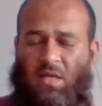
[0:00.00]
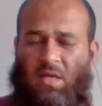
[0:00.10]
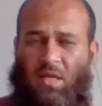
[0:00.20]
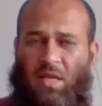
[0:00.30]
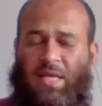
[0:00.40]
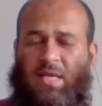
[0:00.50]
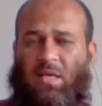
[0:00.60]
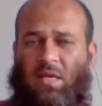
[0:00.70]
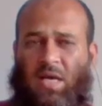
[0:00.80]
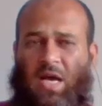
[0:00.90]
like
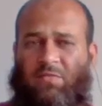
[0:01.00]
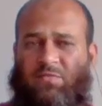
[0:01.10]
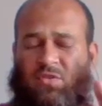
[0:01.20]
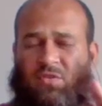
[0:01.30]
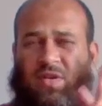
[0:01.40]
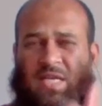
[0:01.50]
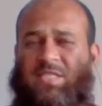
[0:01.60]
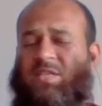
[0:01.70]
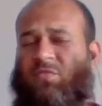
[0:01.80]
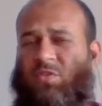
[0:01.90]
after
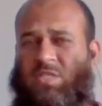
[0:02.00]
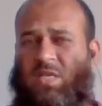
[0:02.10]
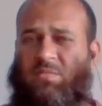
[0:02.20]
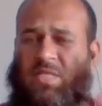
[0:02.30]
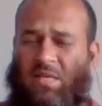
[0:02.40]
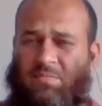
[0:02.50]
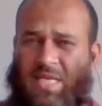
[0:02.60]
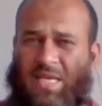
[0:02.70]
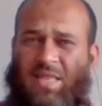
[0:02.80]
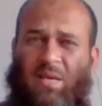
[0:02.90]
grazing for some time,
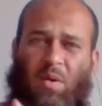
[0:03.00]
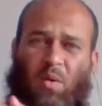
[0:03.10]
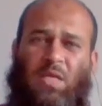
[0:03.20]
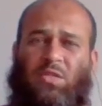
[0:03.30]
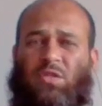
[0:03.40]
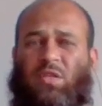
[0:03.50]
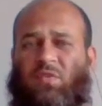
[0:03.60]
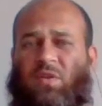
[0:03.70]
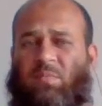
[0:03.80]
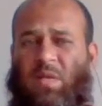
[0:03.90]
take them away to
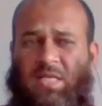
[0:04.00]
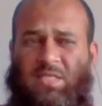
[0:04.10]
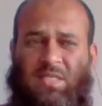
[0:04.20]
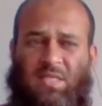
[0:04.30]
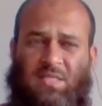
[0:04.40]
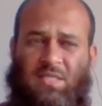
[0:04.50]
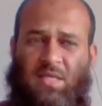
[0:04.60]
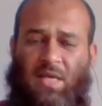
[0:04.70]
different places,